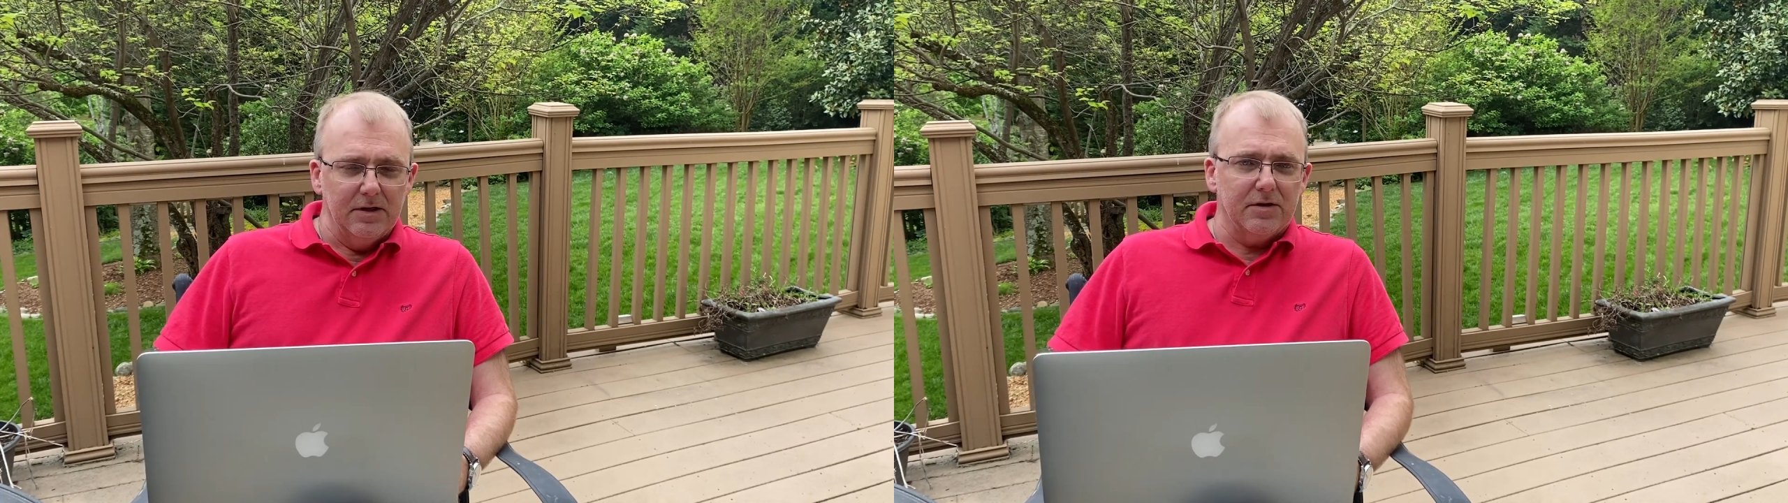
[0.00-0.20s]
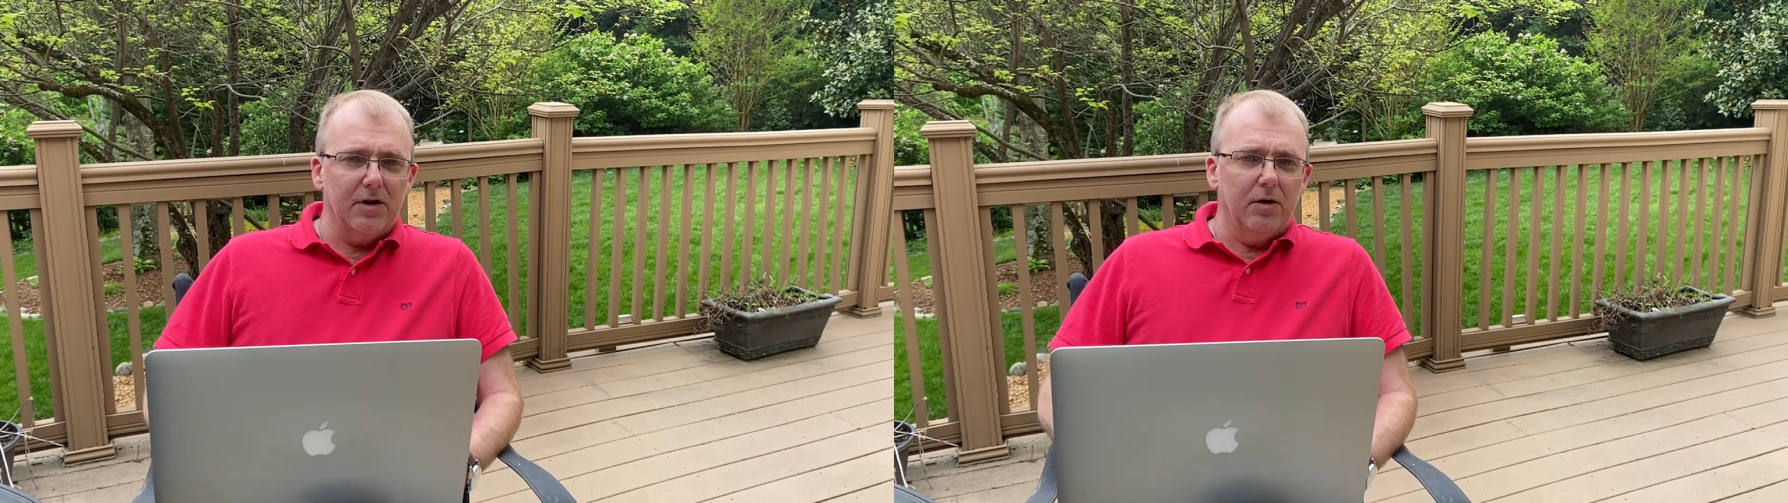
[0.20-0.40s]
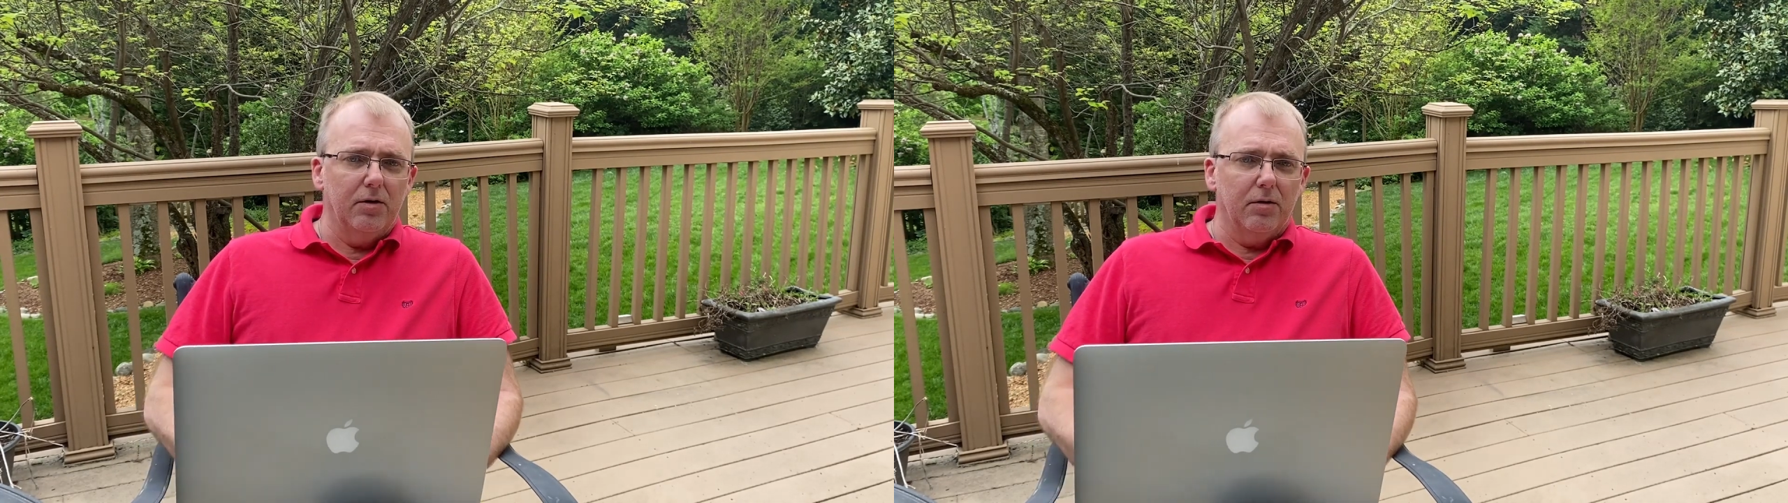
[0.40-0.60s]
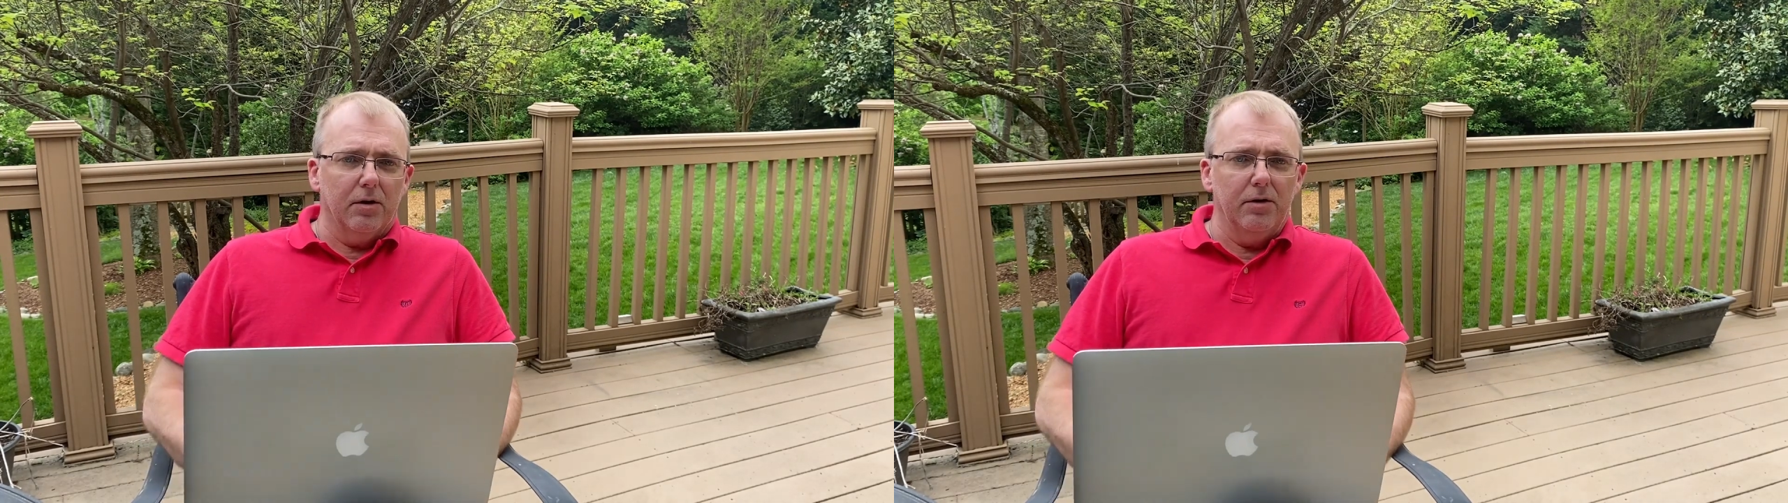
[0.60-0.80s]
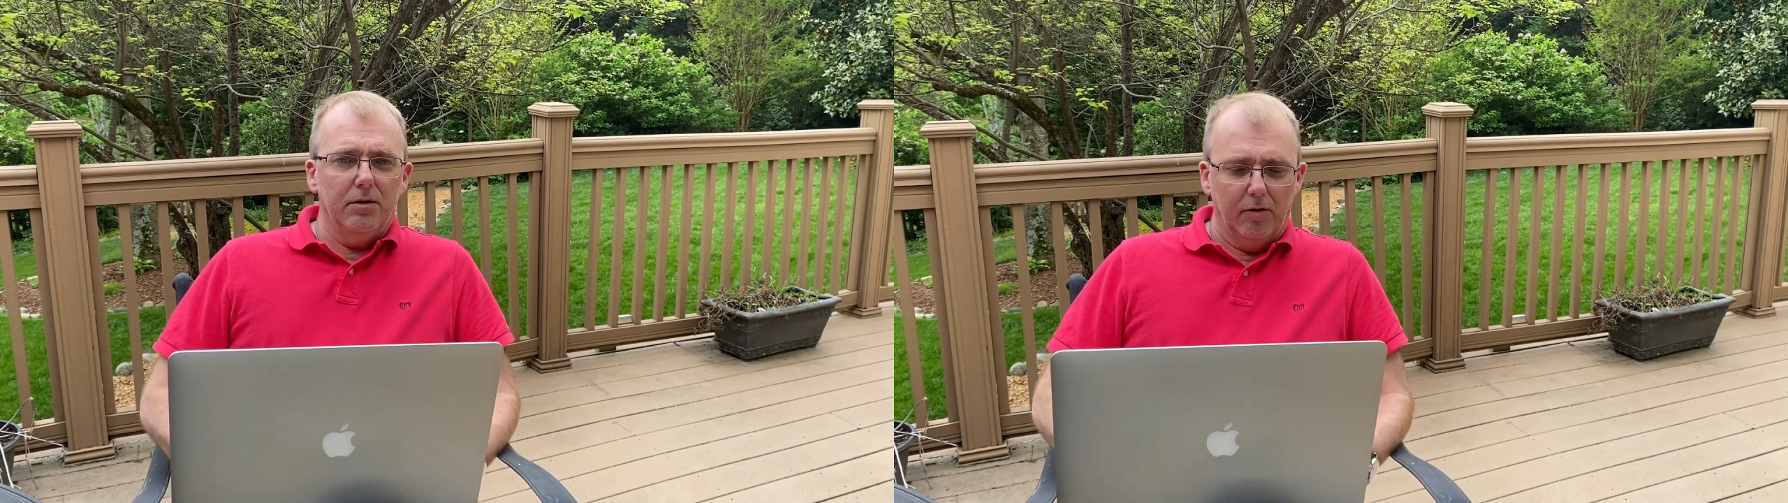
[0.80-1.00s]
So, who
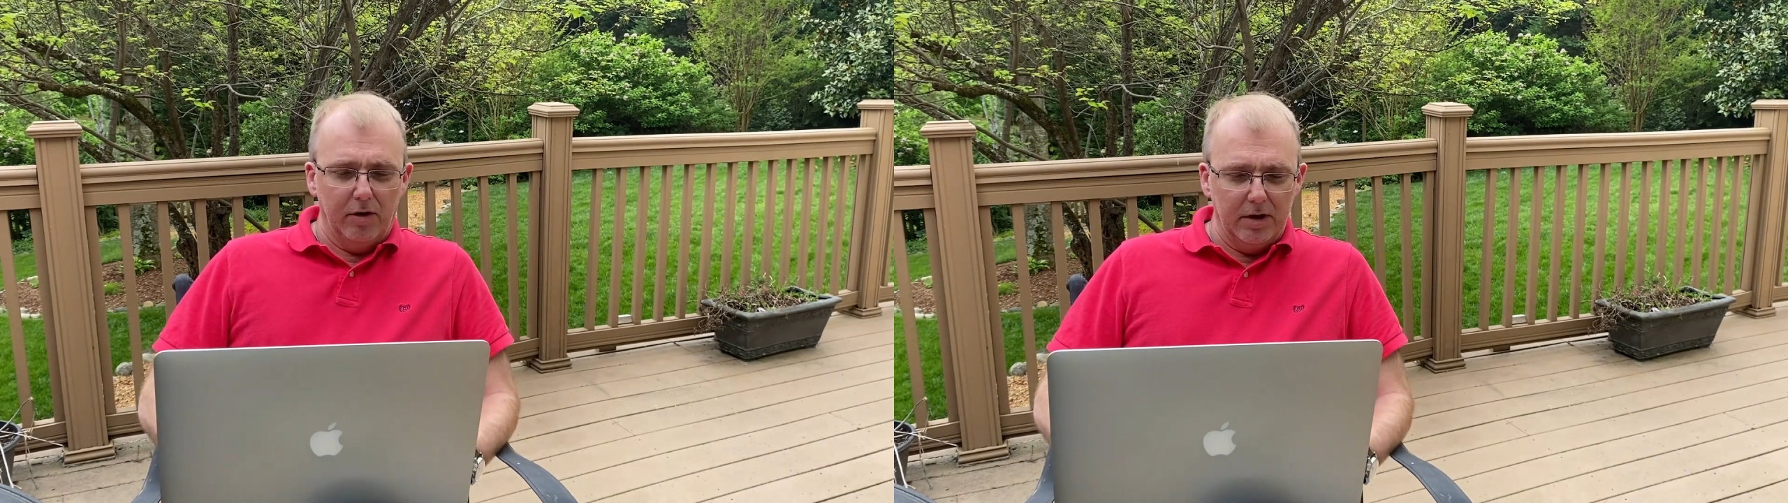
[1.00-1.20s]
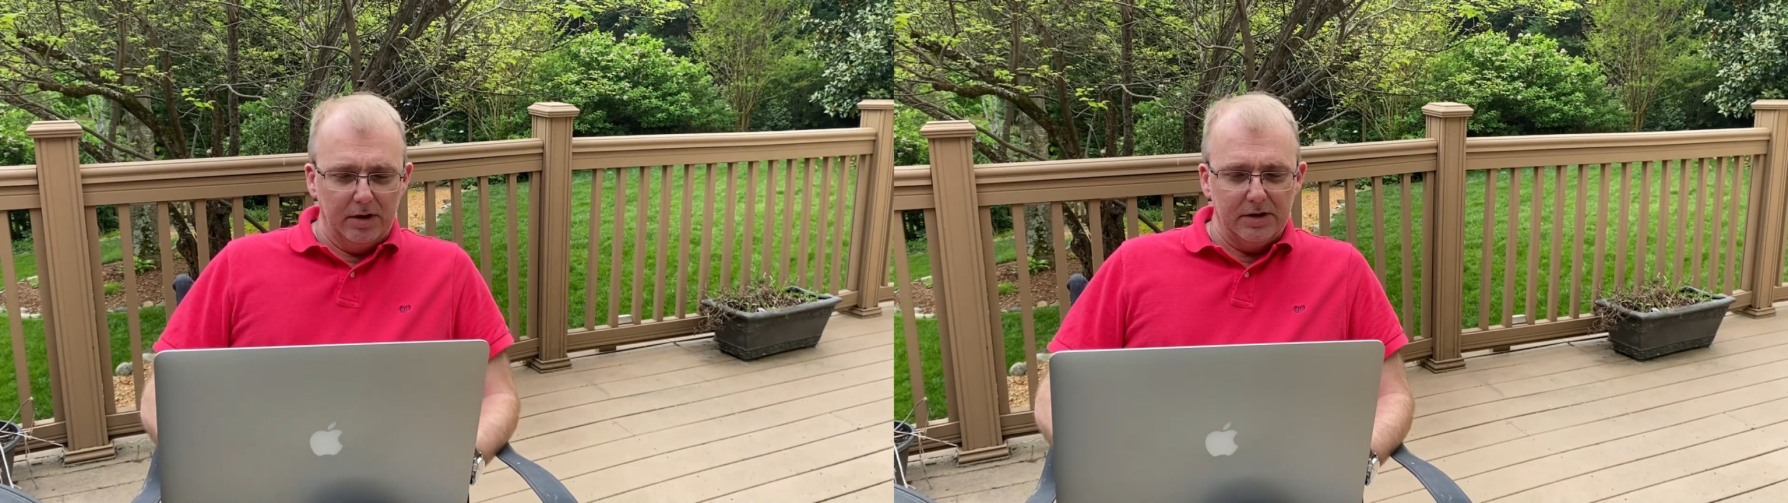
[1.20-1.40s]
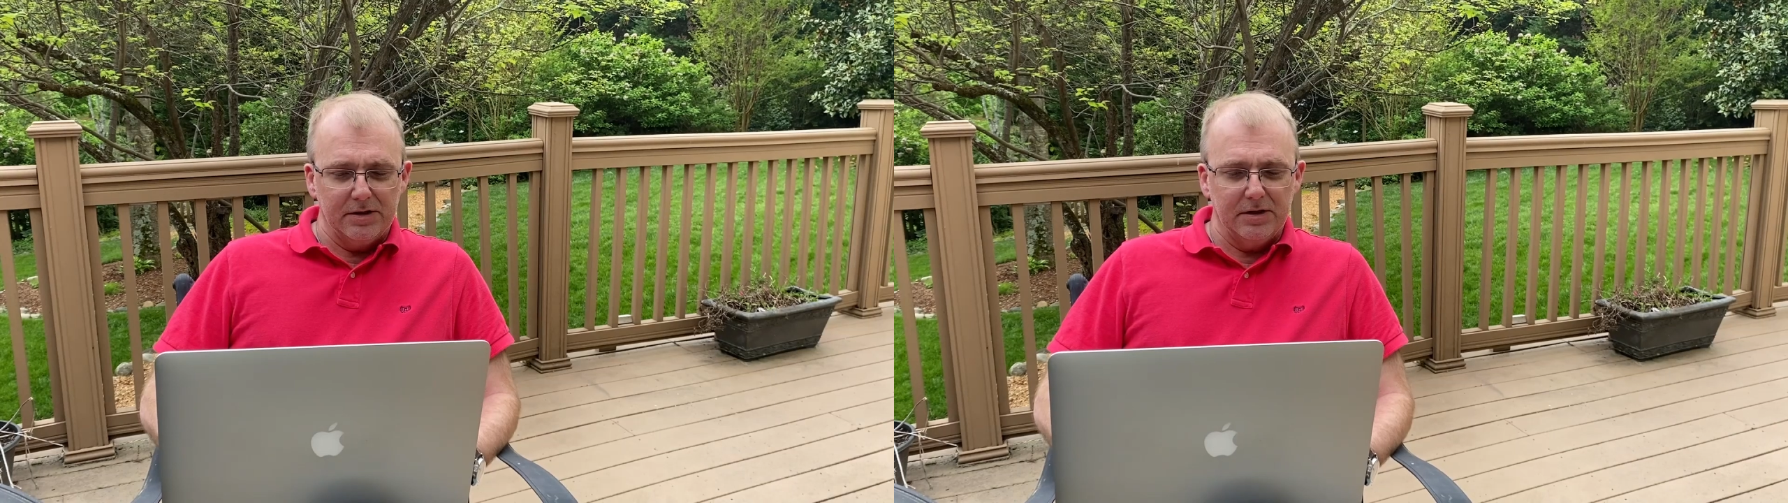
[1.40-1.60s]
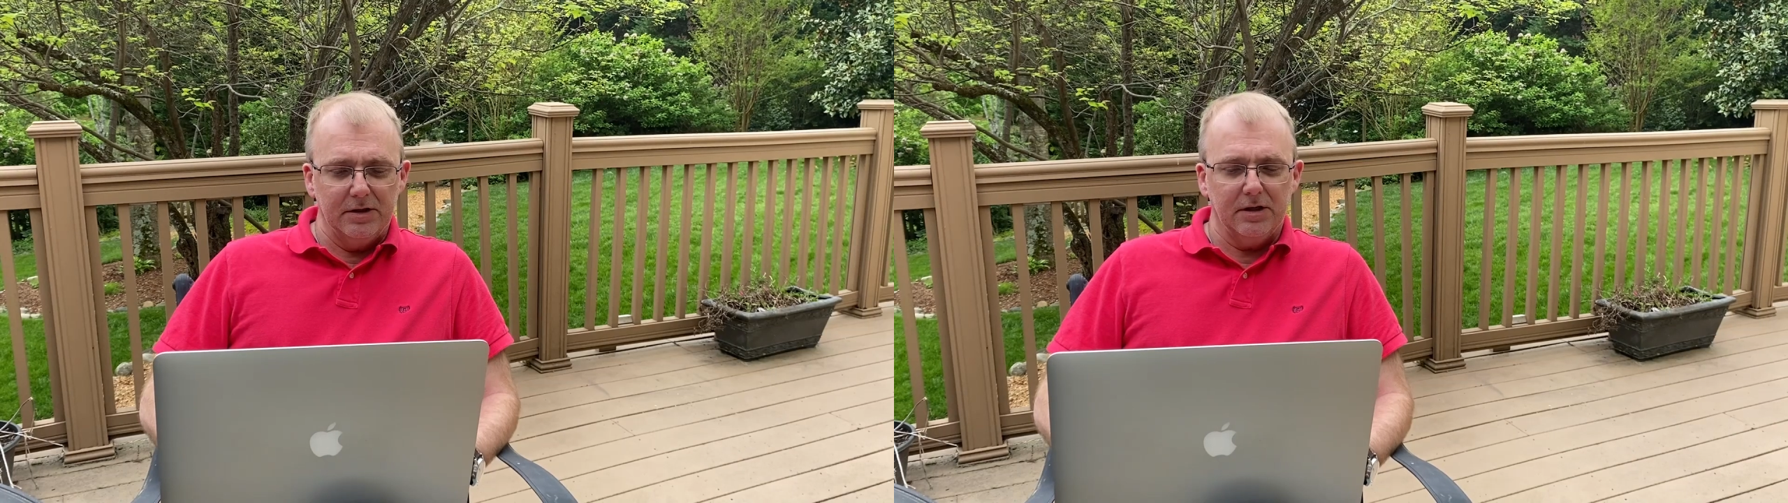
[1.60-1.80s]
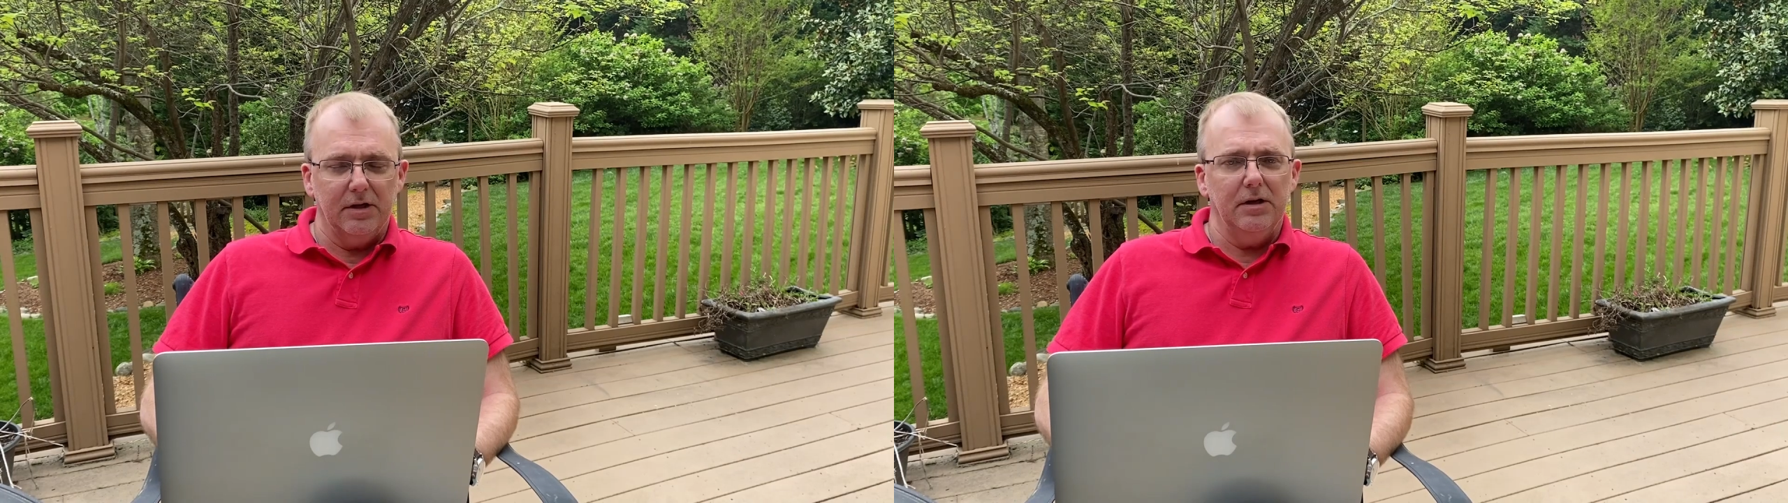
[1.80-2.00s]
are Euodia and
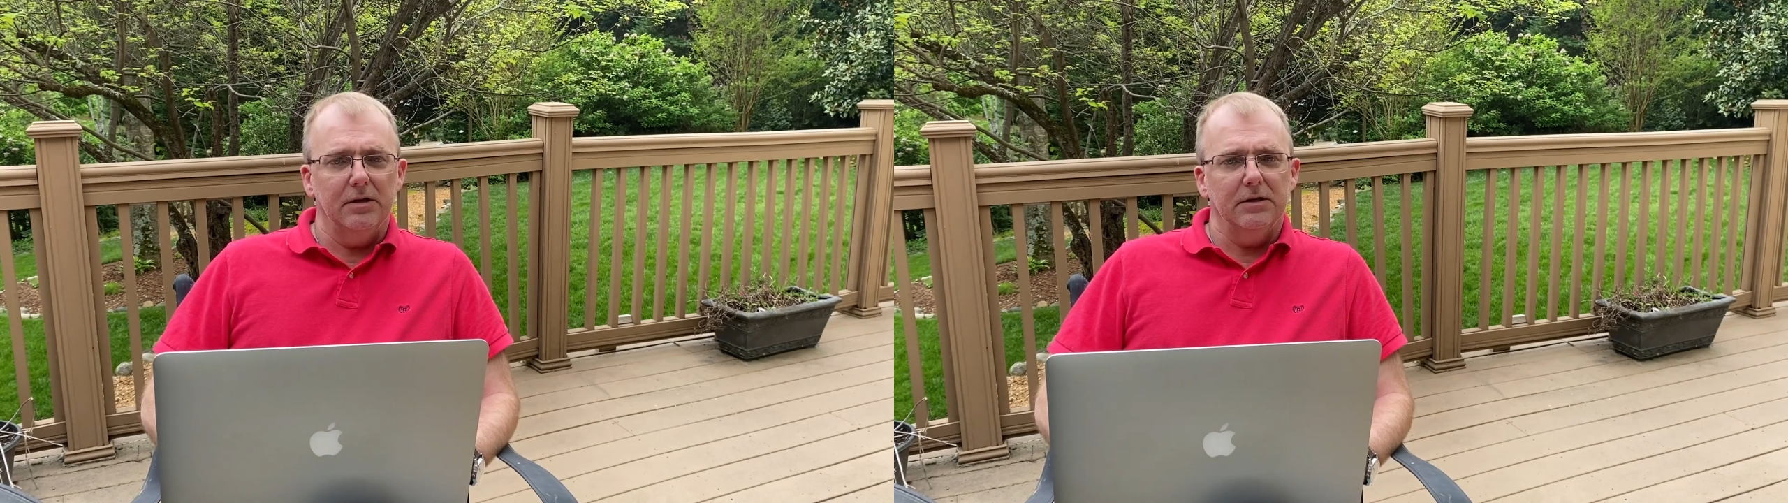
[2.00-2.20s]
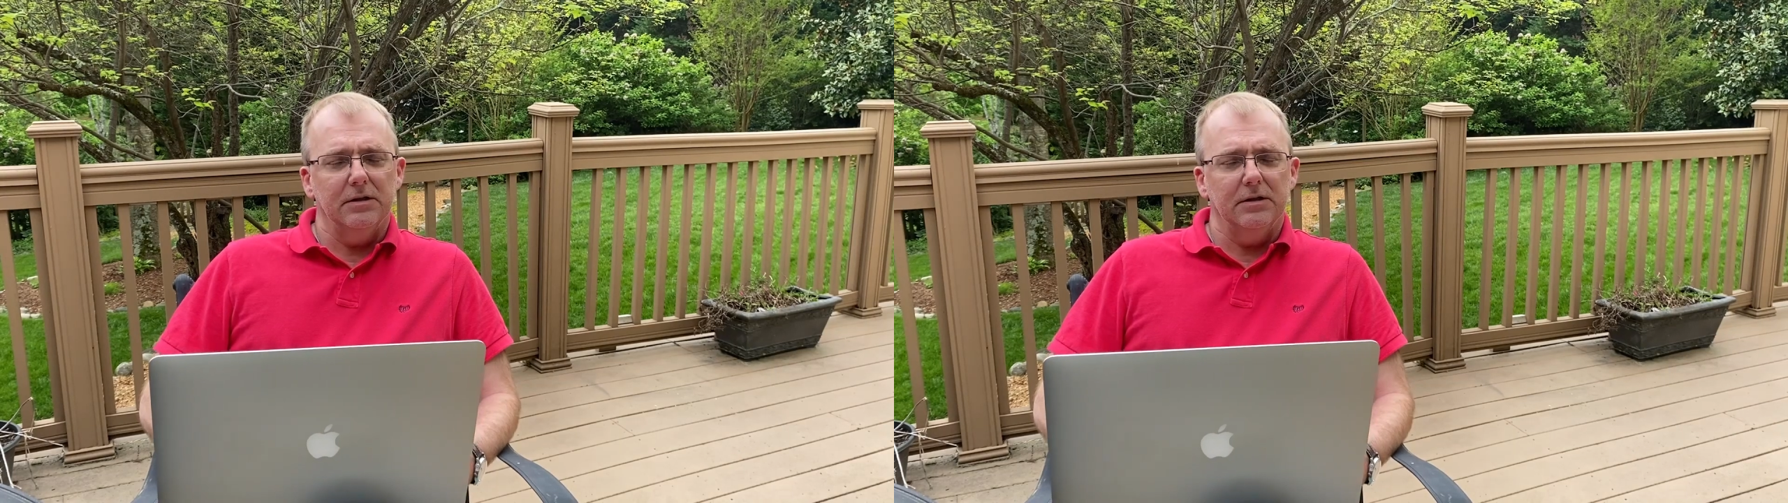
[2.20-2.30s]
Syntyche?